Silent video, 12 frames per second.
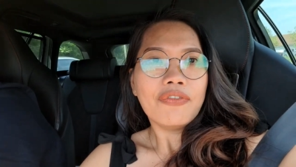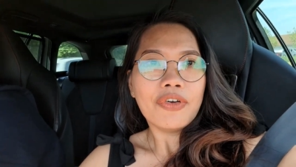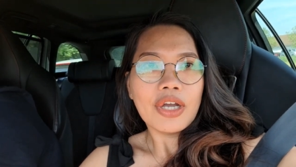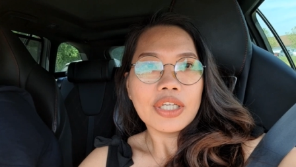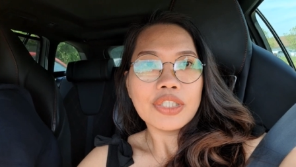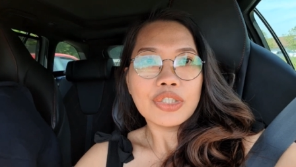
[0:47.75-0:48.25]

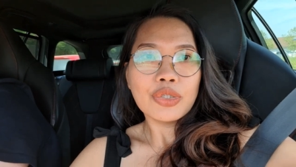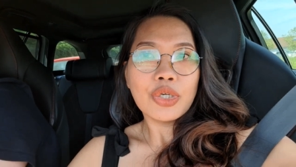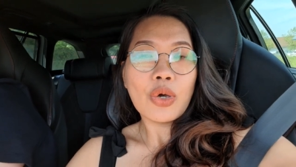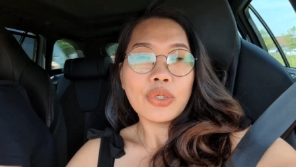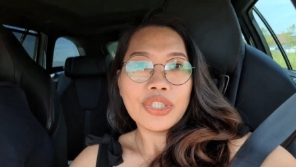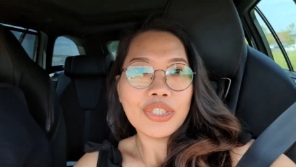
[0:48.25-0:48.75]
for us to
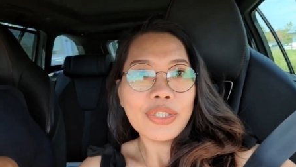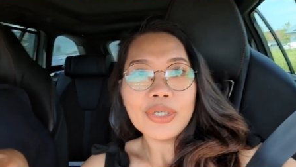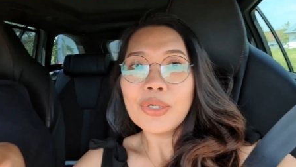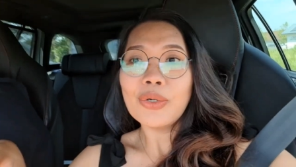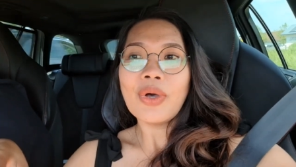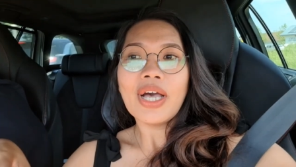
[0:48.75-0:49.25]
go
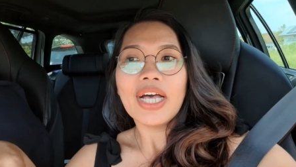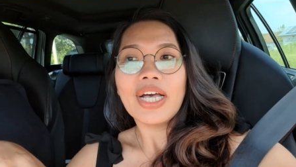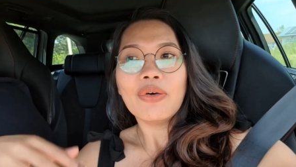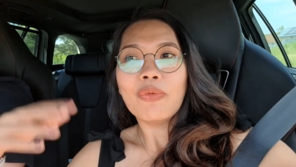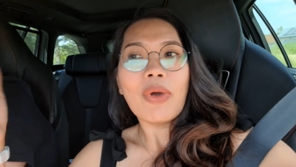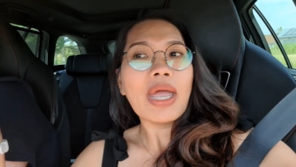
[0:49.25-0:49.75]
to
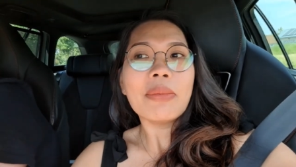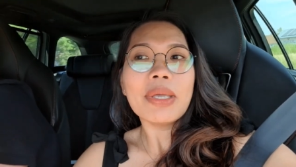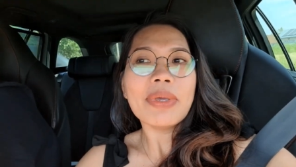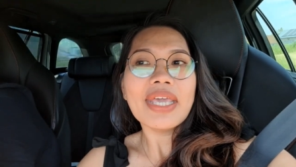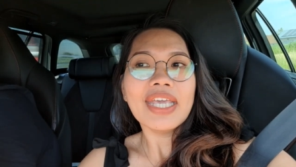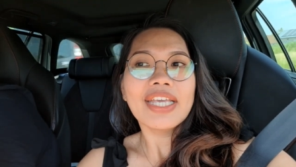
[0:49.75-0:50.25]
where
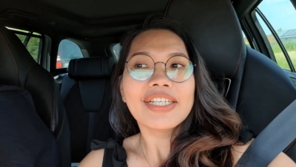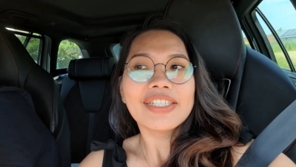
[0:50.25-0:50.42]
baby?